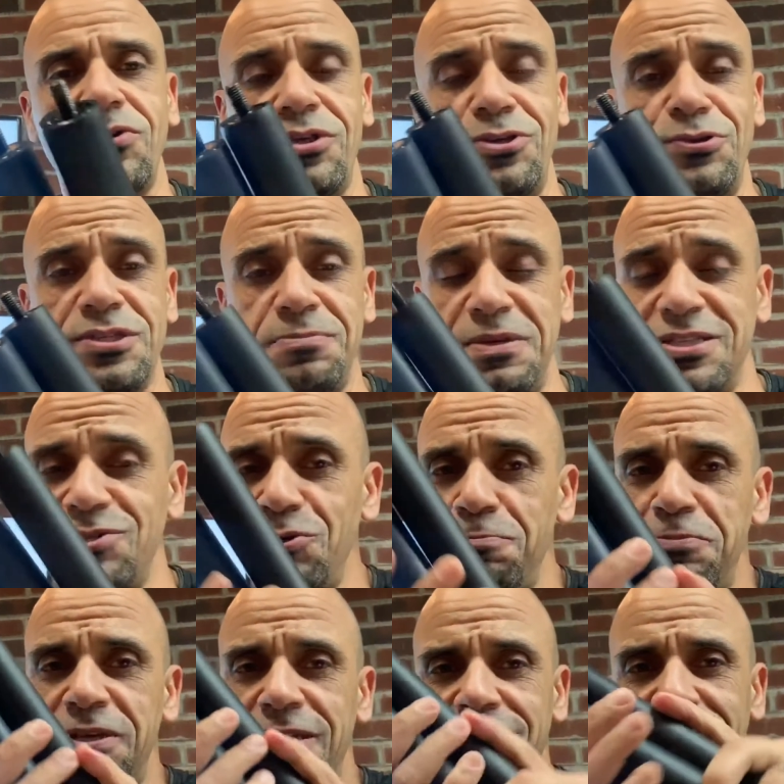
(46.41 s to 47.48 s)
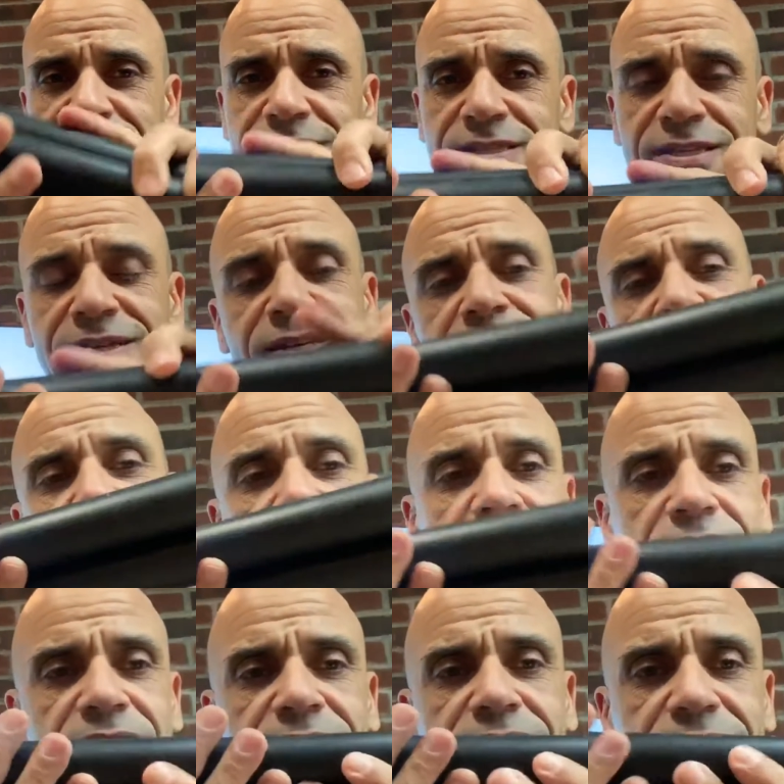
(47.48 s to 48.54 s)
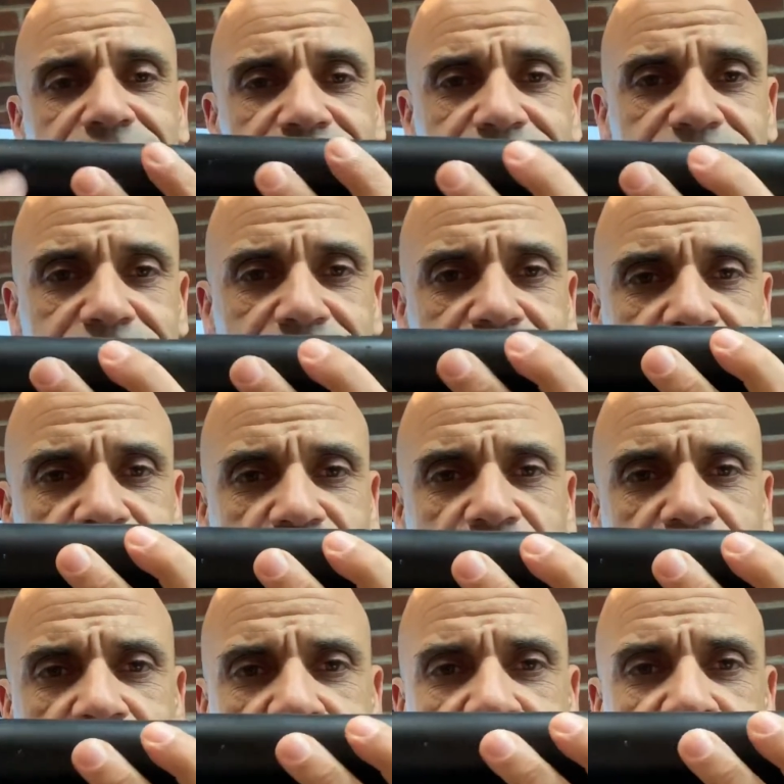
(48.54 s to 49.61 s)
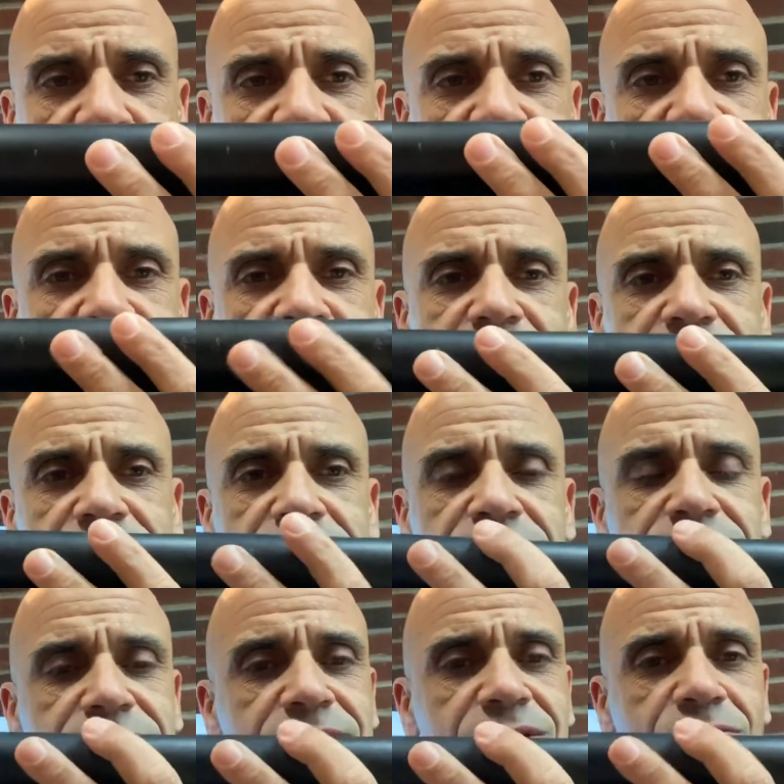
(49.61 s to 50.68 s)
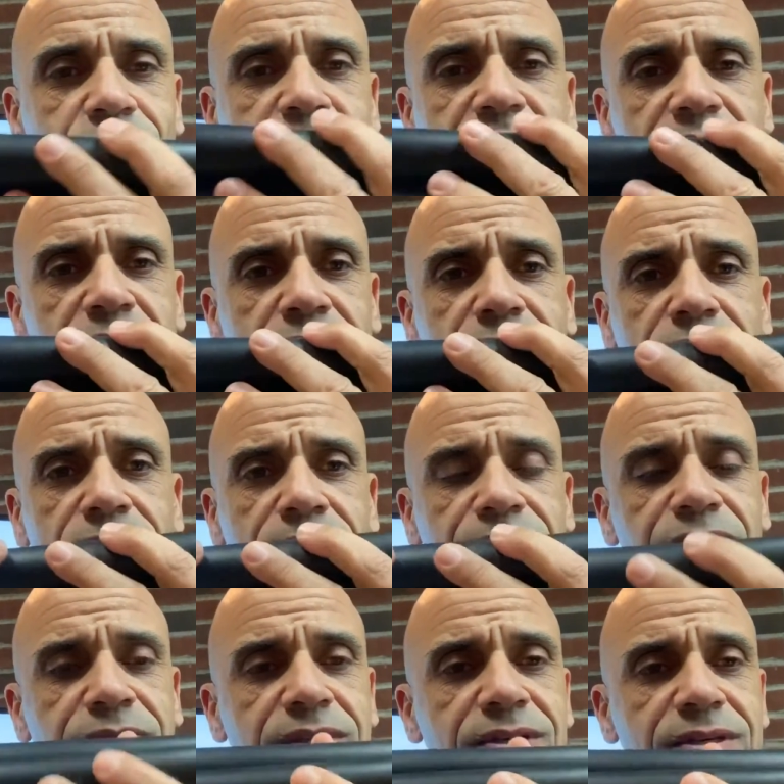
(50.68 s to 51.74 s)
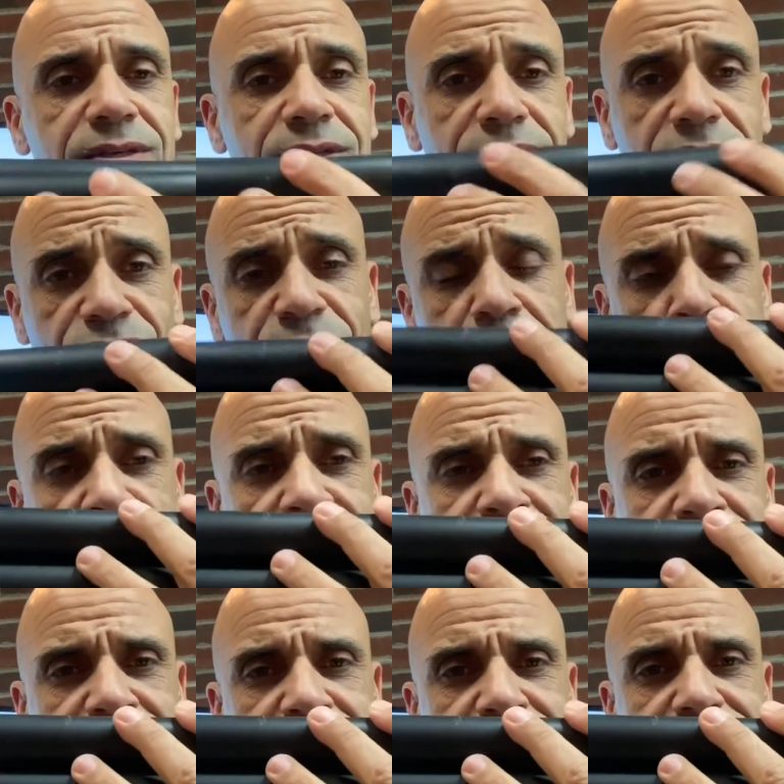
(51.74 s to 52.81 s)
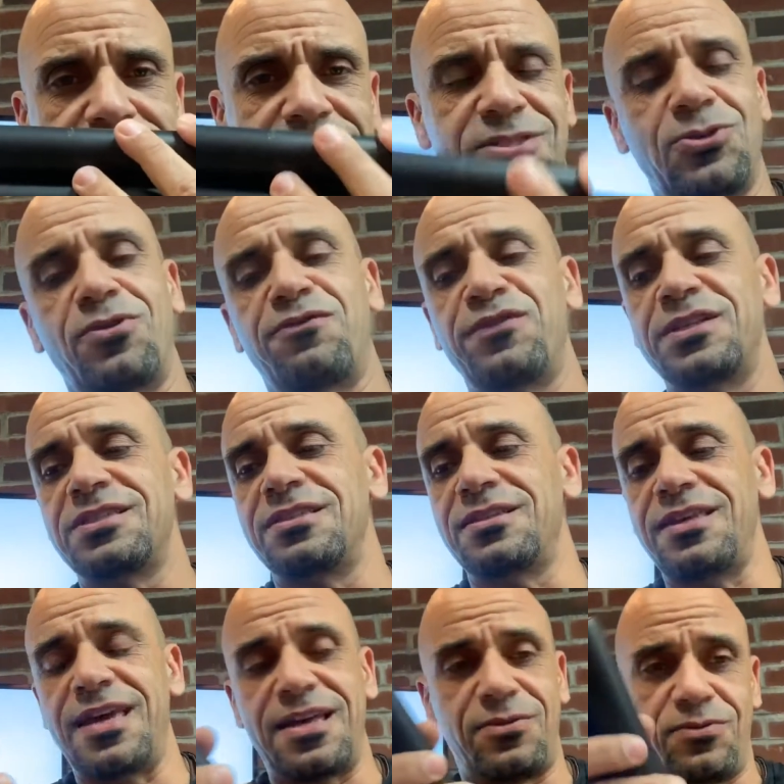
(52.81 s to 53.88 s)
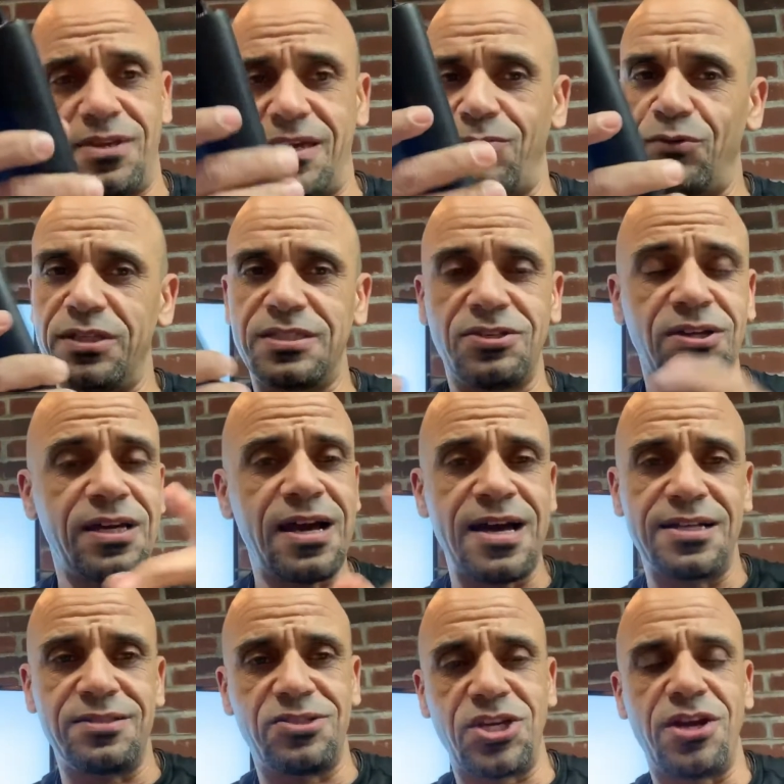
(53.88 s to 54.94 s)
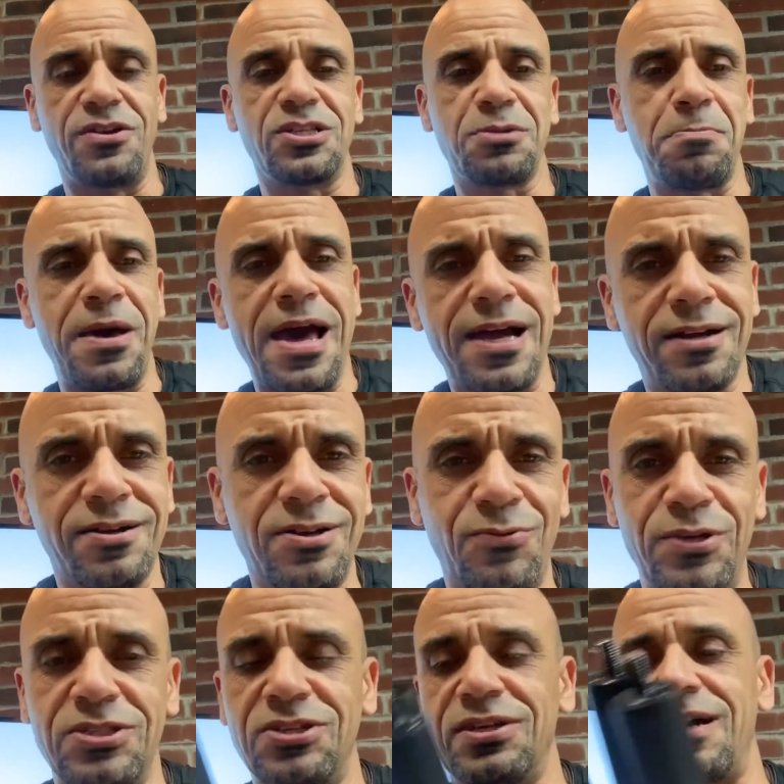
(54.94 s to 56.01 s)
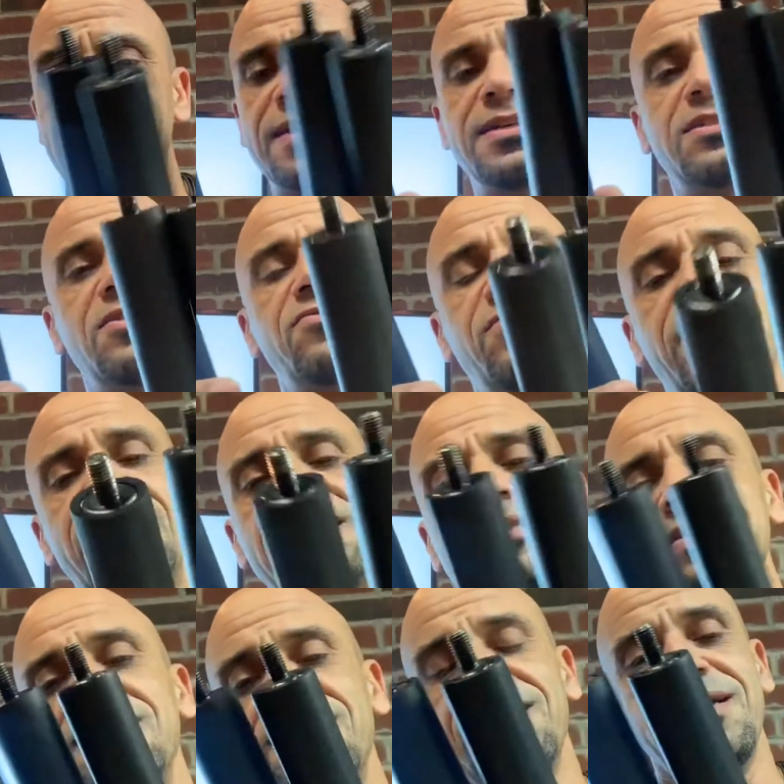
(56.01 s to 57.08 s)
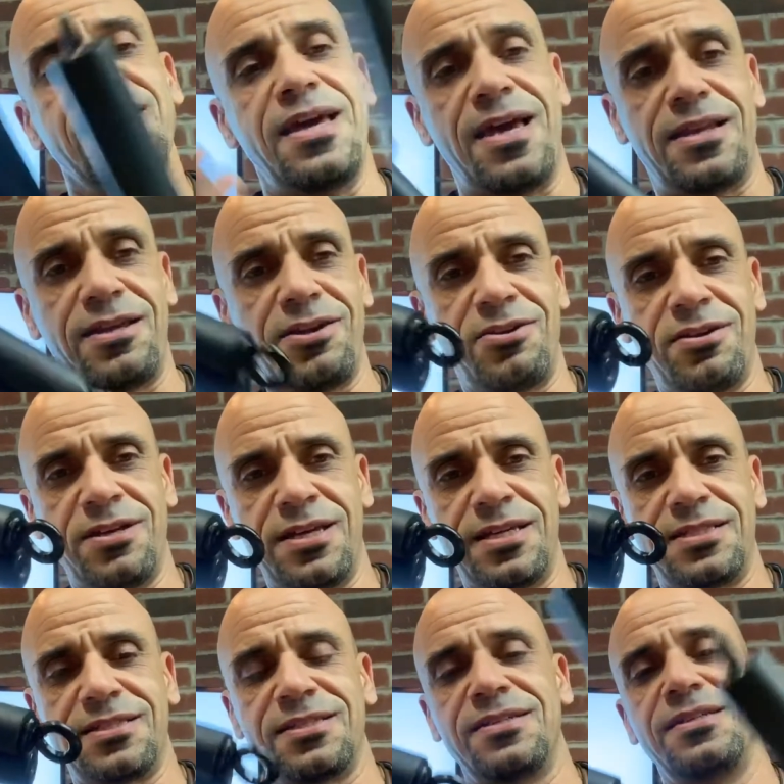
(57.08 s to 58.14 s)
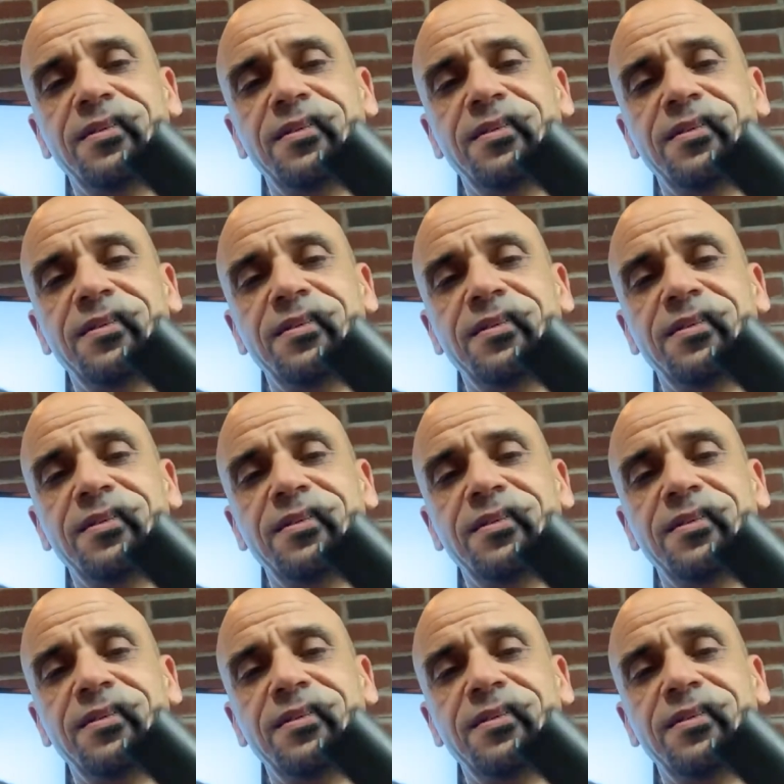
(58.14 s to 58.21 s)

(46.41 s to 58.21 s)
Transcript: It used to be two pieces. Then Jerry suggested we do three pieces. So it fits in, and we took on, Jerry's a backer, we took on his advice, and here it is.